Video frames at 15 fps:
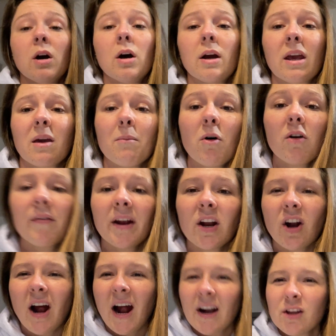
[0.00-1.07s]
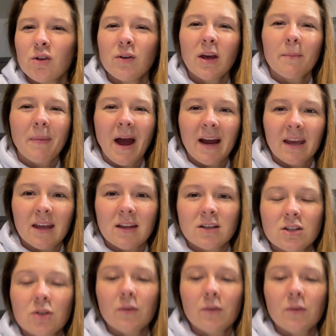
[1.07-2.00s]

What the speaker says: get motivated, or how do you get back into